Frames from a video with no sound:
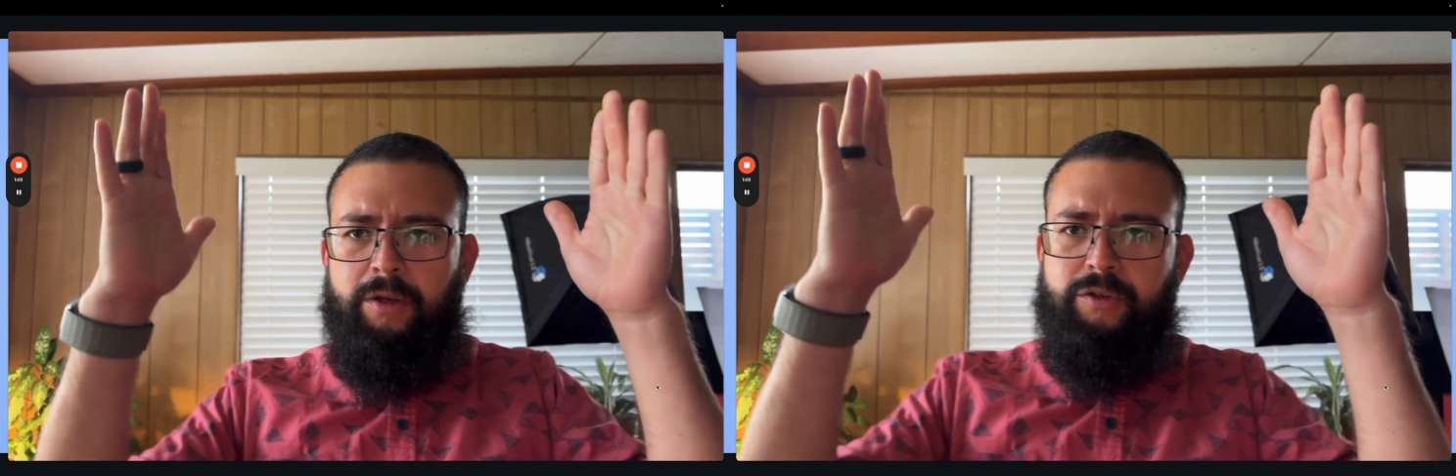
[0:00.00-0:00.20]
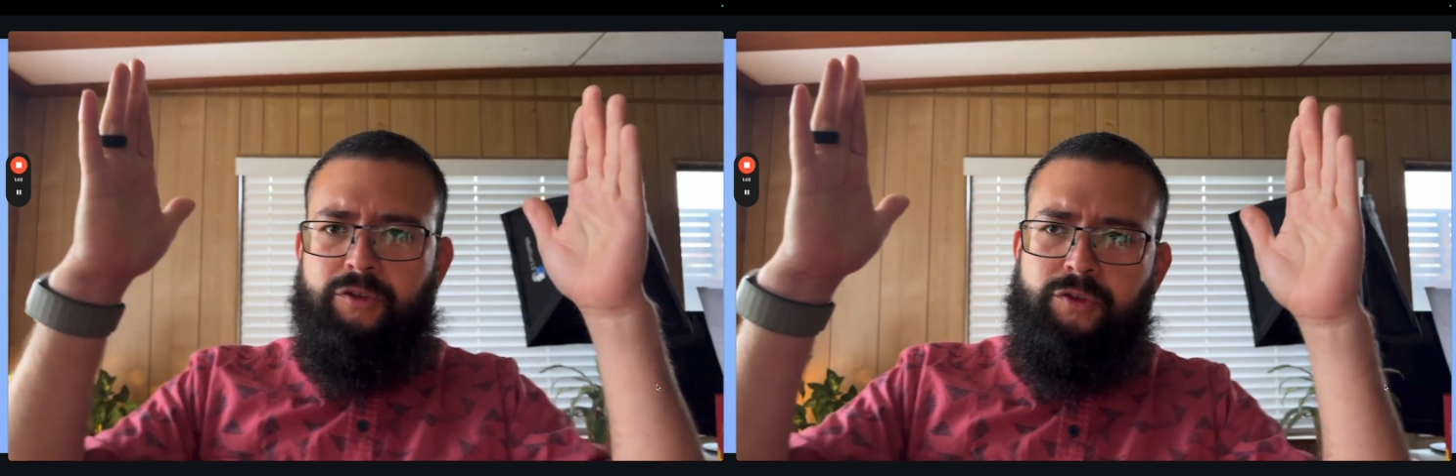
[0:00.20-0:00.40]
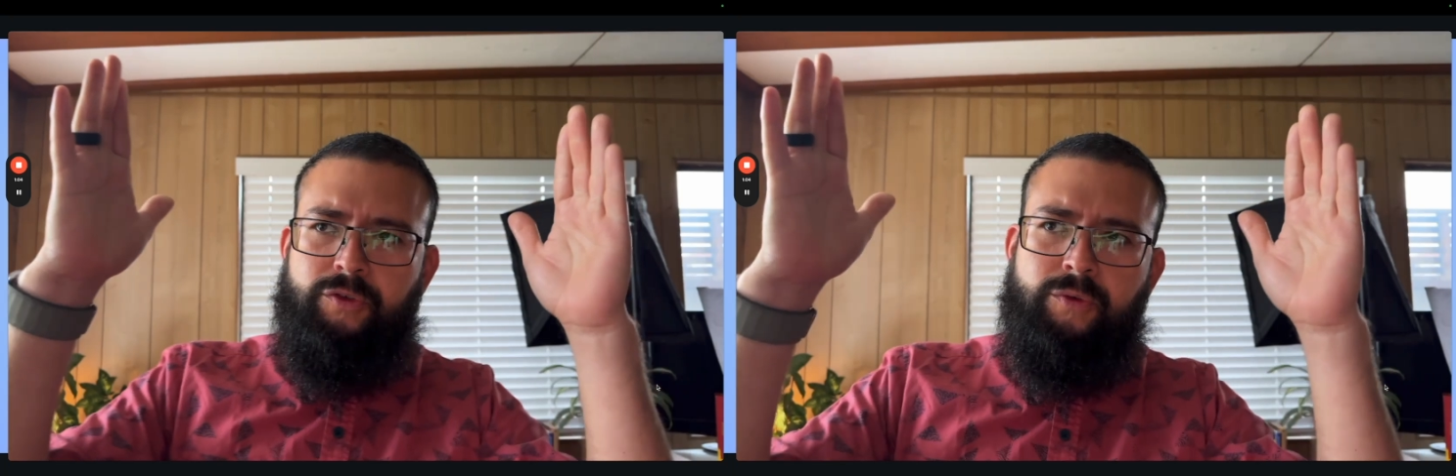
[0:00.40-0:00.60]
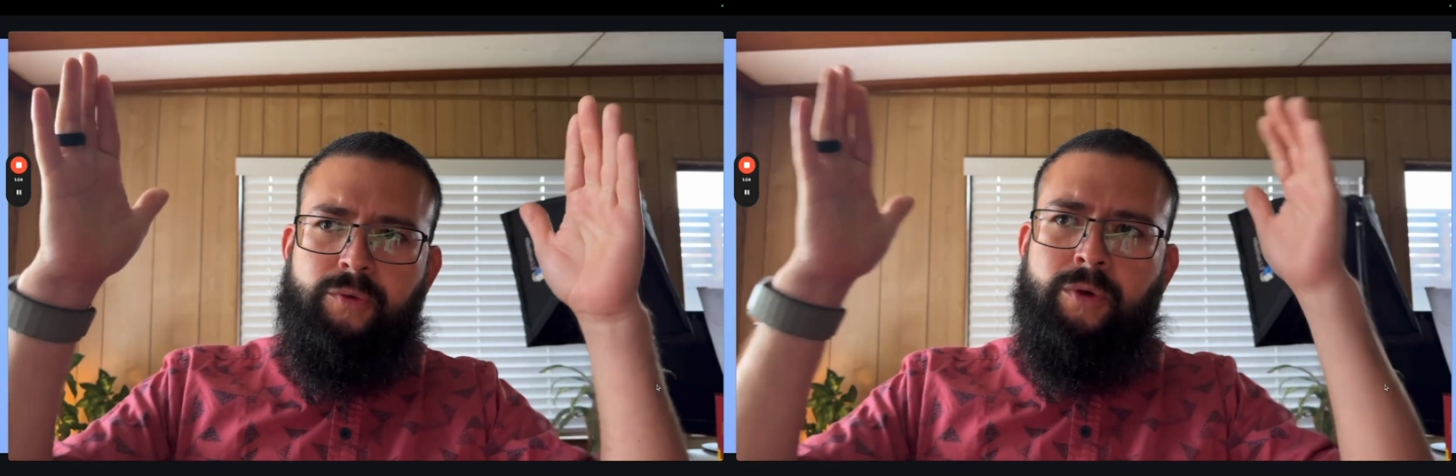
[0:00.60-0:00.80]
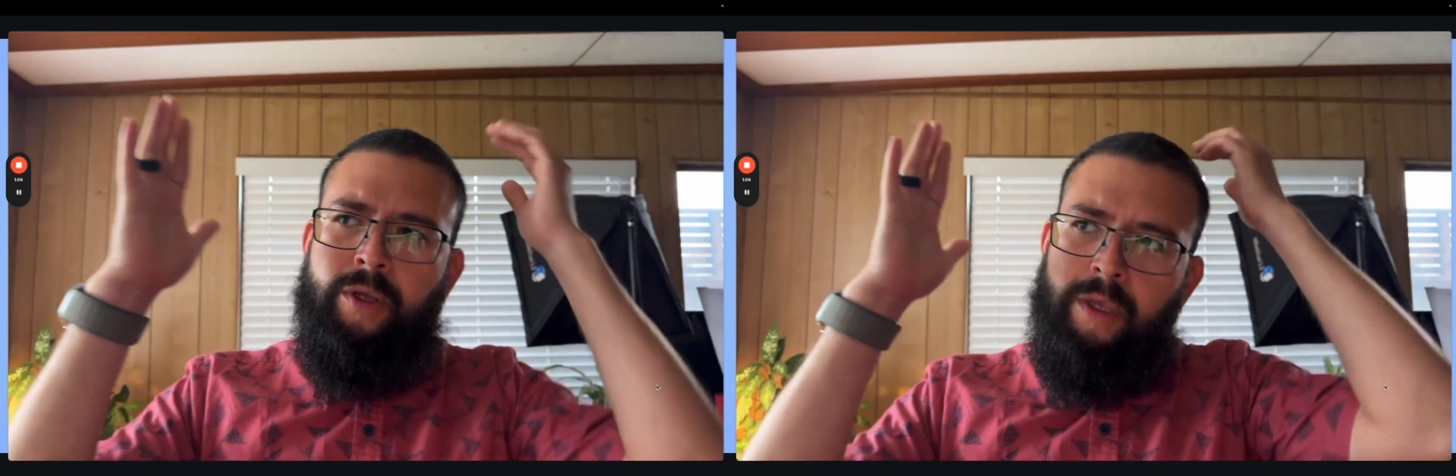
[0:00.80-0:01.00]

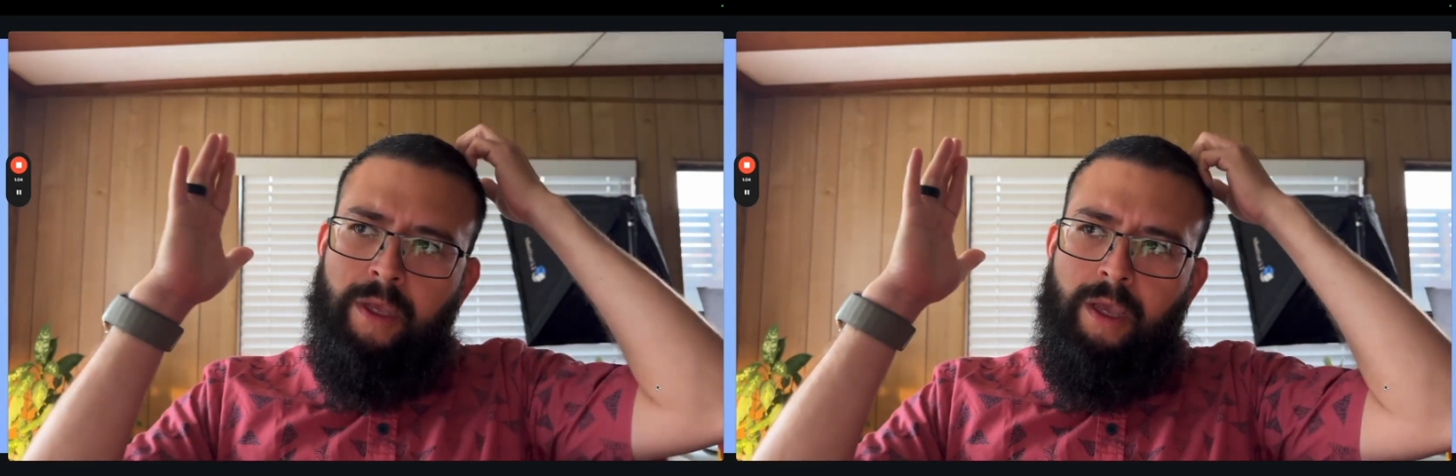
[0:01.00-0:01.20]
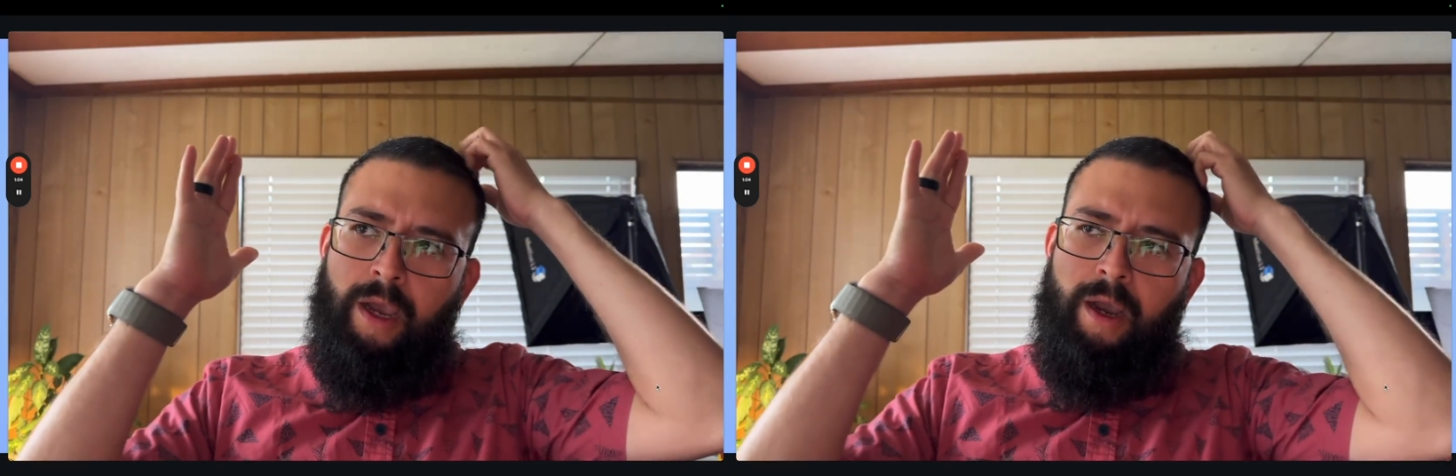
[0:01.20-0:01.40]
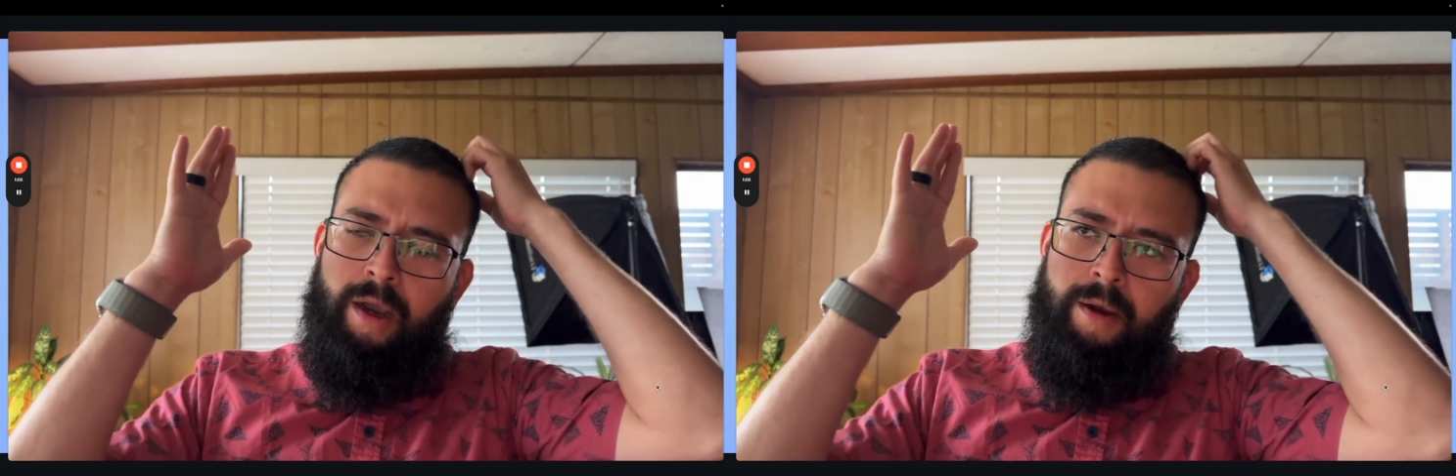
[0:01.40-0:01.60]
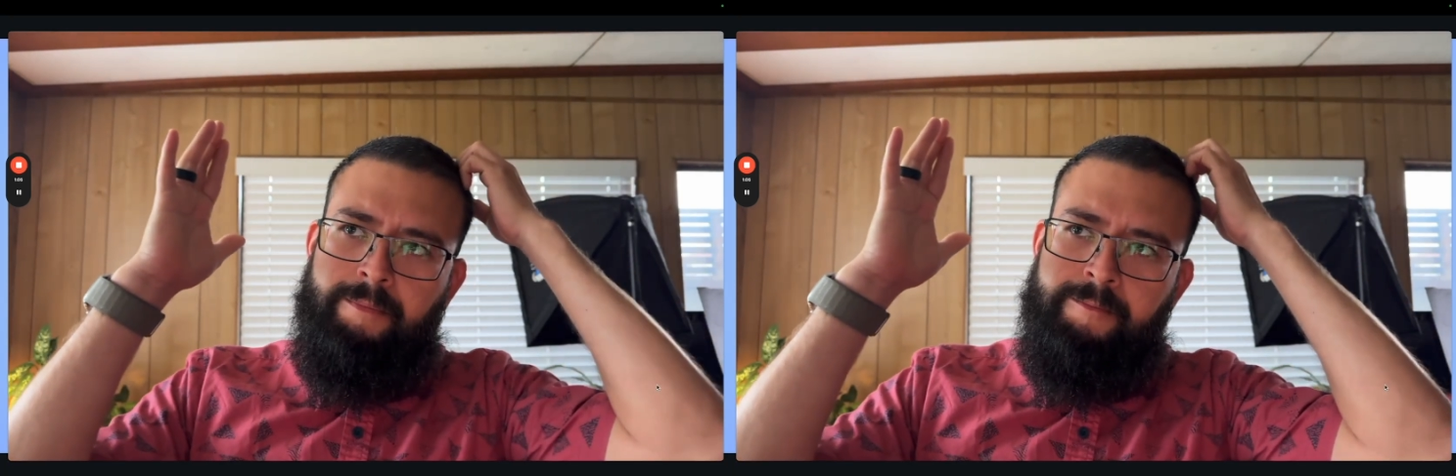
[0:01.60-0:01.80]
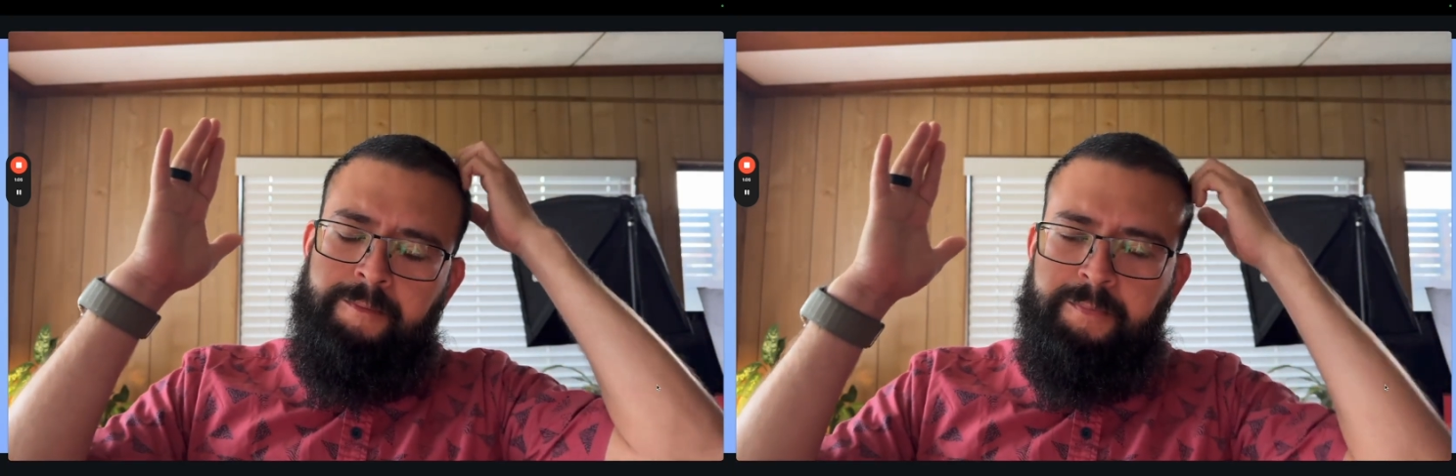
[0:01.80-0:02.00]
to um,